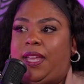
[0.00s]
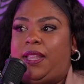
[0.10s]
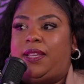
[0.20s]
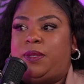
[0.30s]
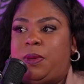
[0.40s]
at
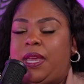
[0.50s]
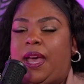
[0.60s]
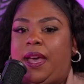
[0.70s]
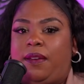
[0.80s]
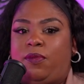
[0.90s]
Let's
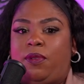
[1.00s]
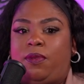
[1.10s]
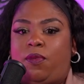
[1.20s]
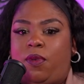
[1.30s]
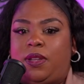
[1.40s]
Beehive, where
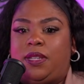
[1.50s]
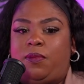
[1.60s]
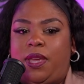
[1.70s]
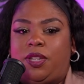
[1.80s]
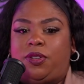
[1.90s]
we want to
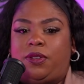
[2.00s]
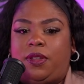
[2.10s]
make sure